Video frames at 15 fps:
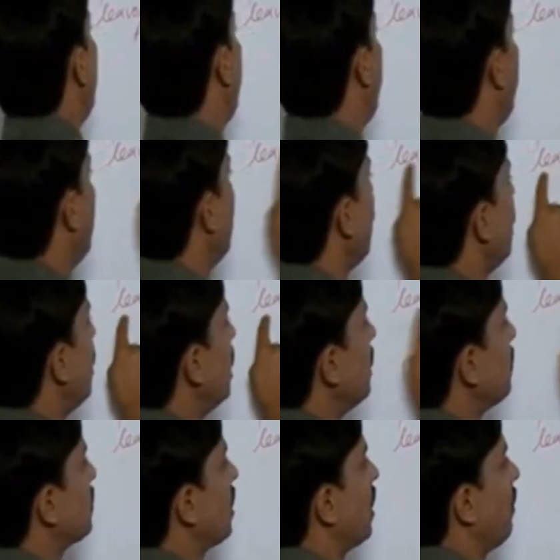And
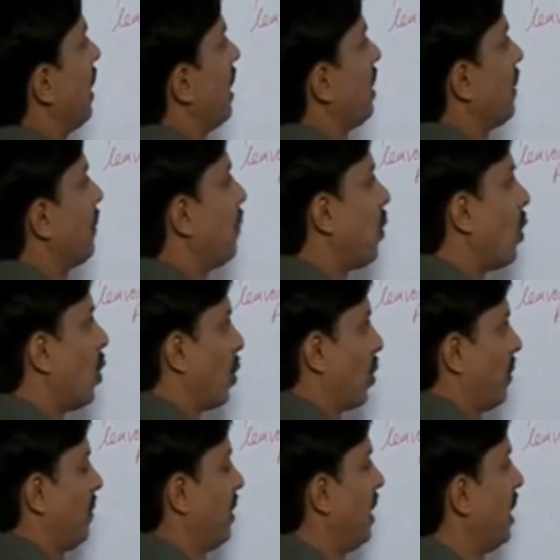leaves remainder
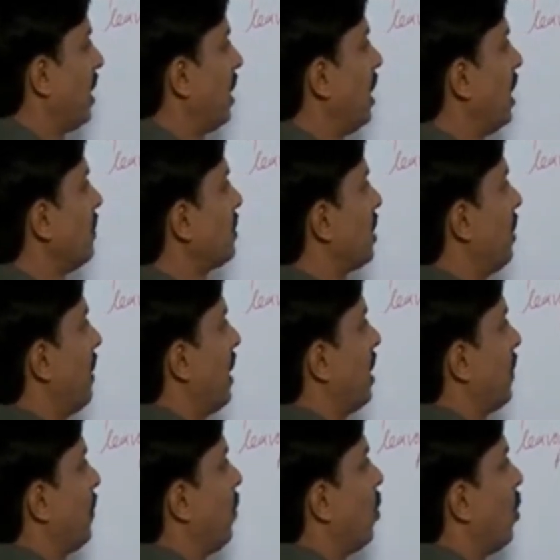4. It leaves
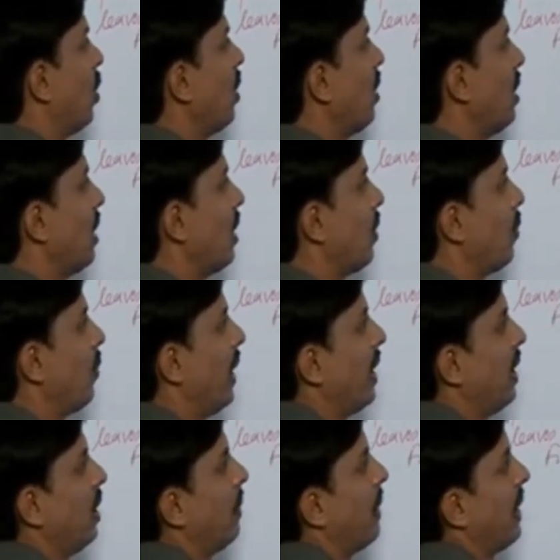remainder 4
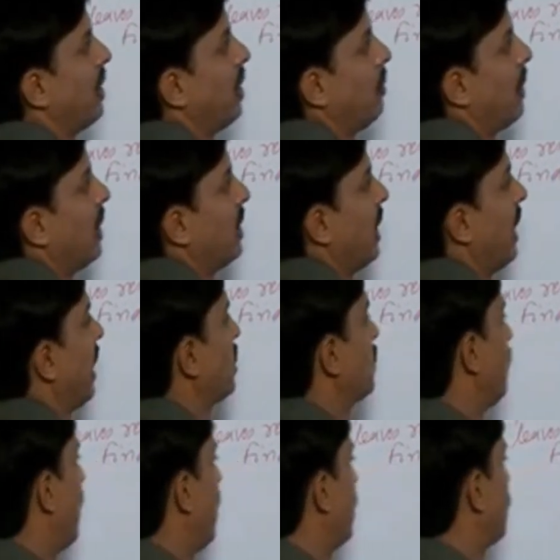when divided by x
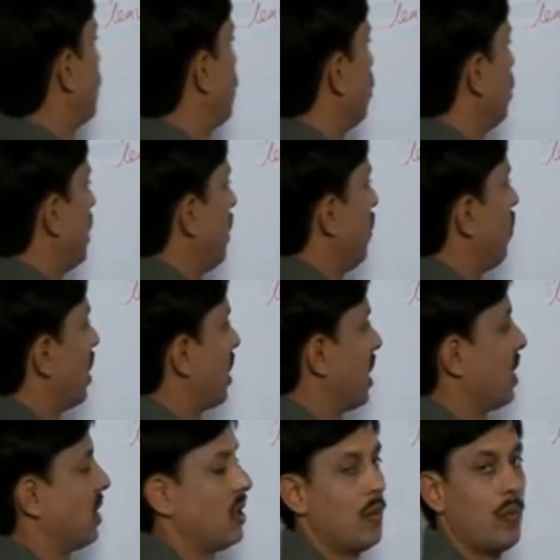minus 2, then what
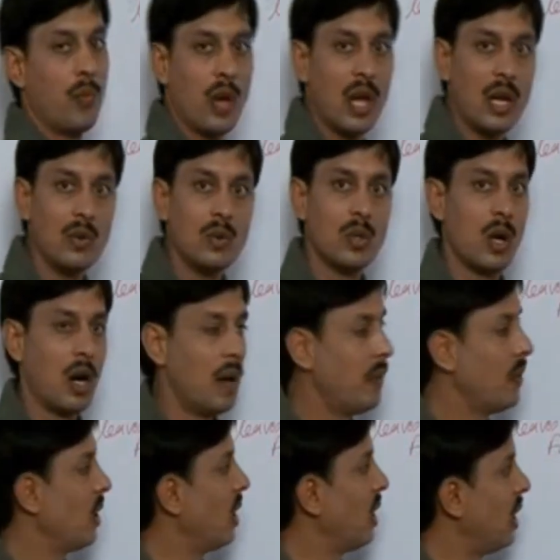are the values of
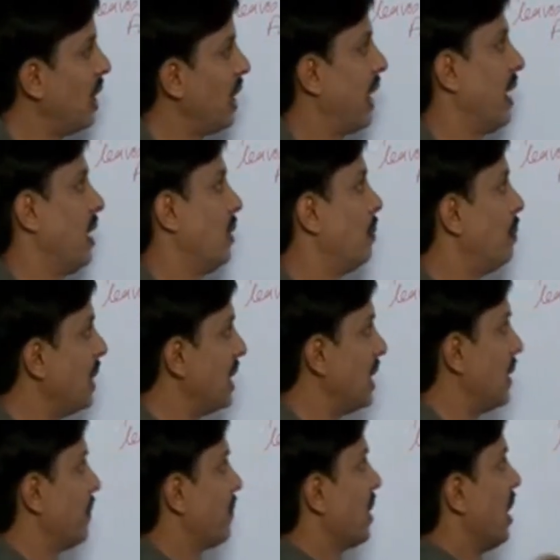a and
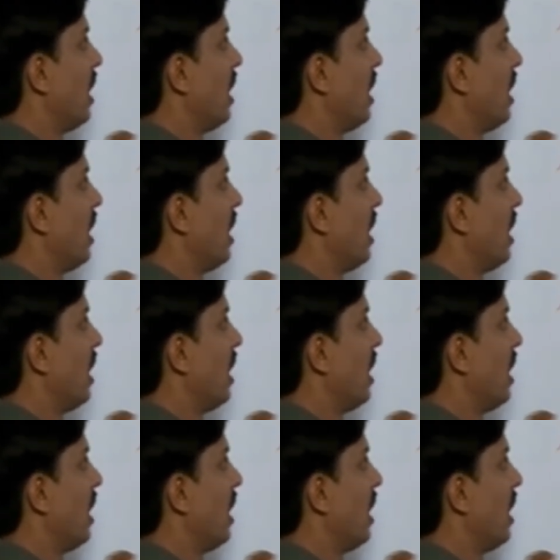b?